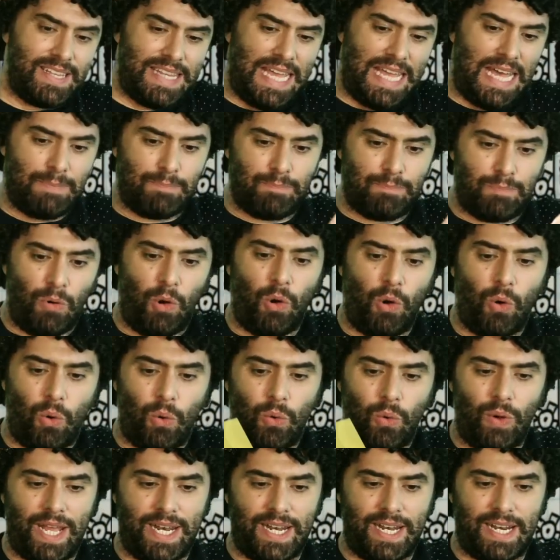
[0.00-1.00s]
That
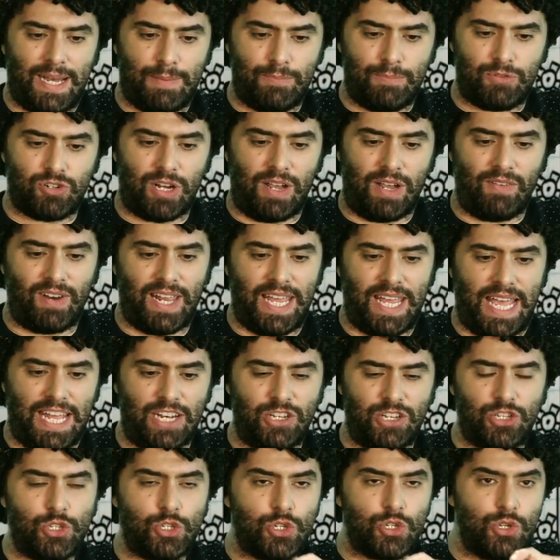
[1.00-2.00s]
ball ended up travelling at
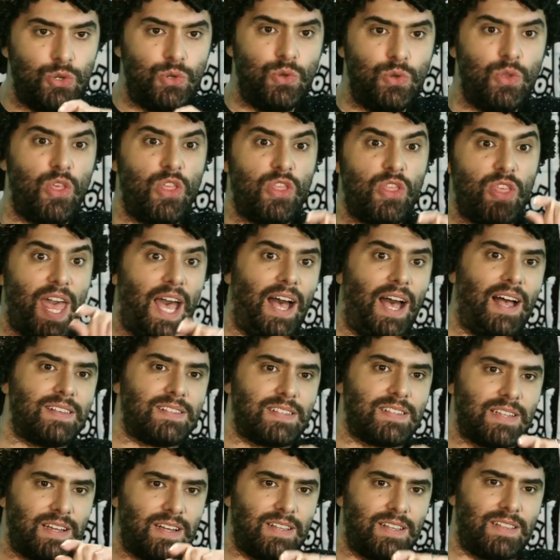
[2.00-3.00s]

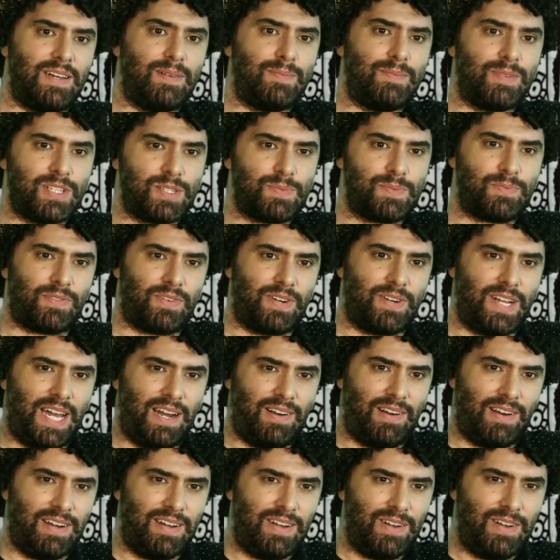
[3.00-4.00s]
2,000 kilometres per
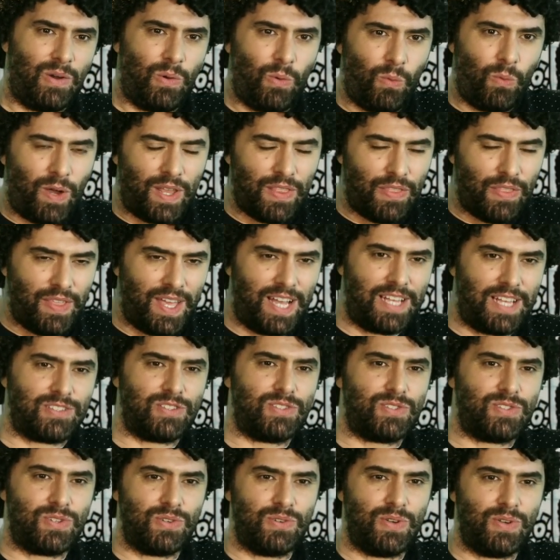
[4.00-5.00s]
hour,
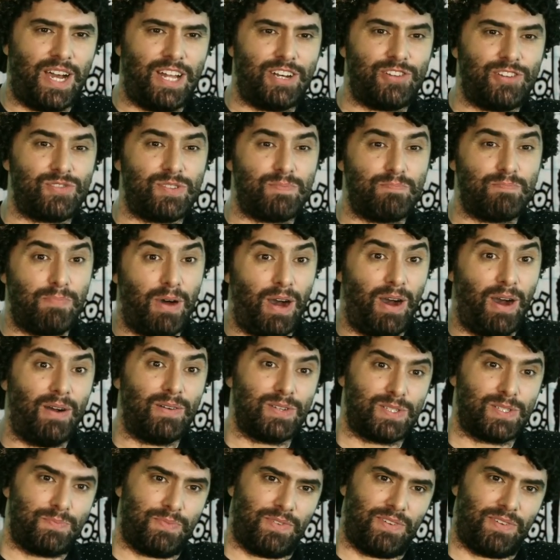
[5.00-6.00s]
1,200
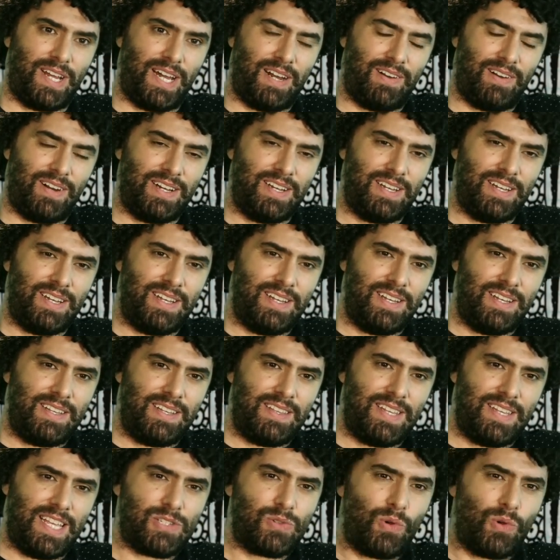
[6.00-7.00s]
miles per hour.
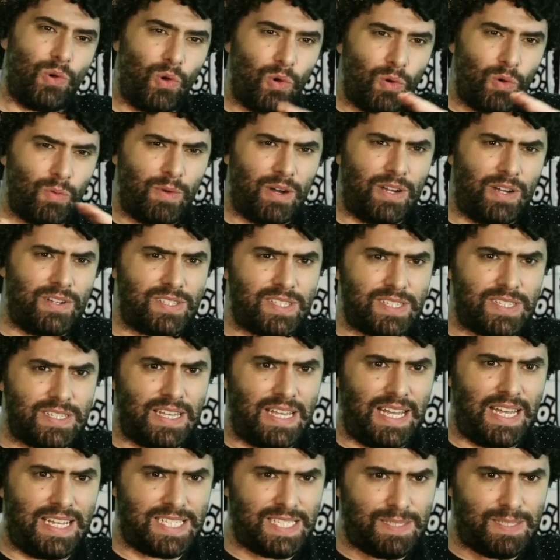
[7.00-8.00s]
That's almost
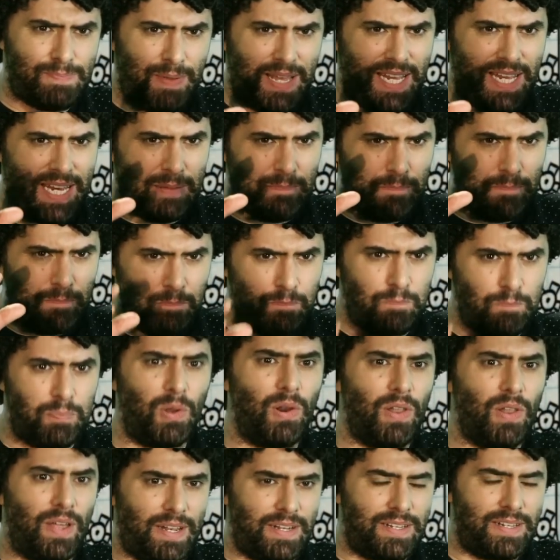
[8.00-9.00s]
a speeding
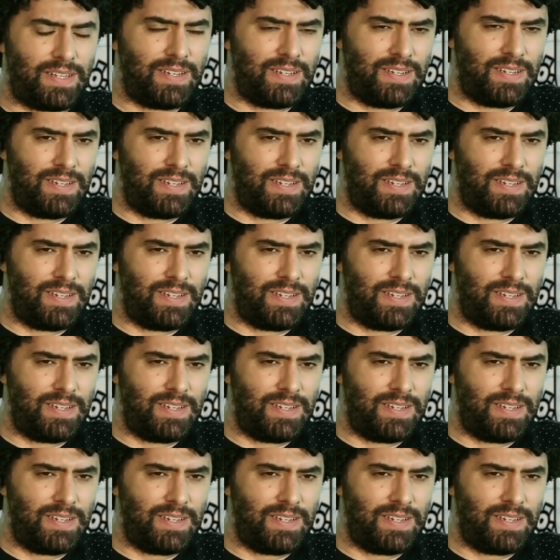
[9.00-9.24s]
bullet.